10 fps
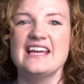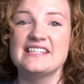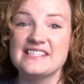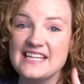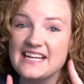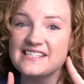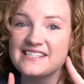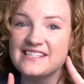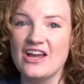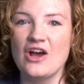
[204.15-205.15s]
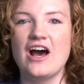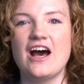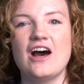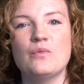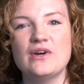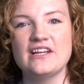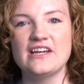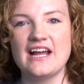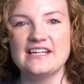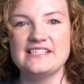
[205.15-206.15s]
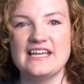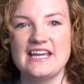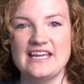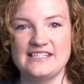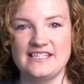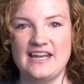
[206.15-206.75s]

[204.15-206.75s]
6, one good idea is